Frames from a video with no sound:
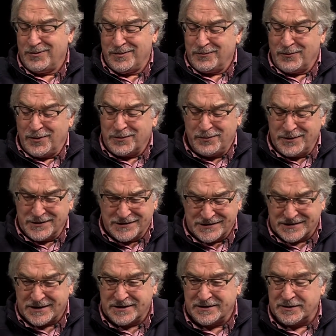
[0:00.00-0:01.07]
what are we
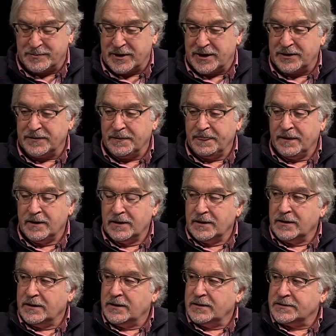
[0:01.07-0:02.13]
excited about?
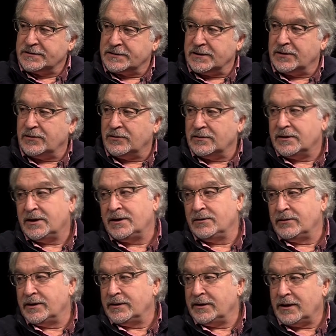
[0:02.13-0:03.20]
So
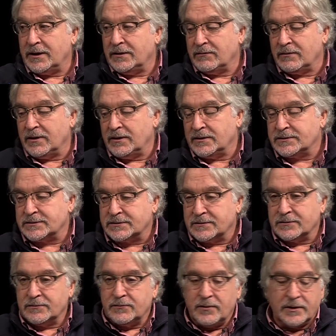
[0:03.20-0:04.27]
anyway, yeah, you're right. It's
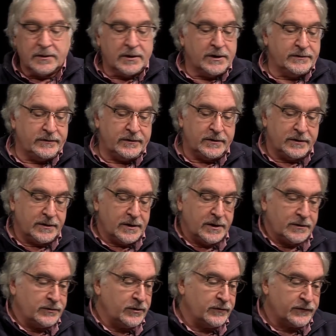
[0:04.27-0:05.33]
quite an idea. I
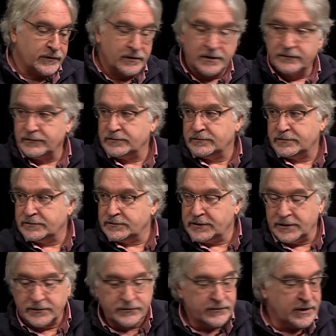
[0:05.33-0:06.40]
don't know if it'll ever
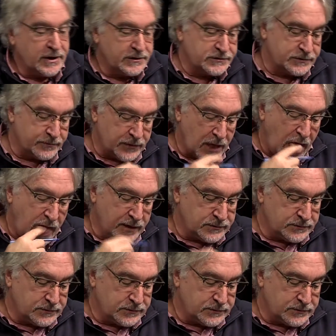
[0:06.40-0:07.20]
take traction, but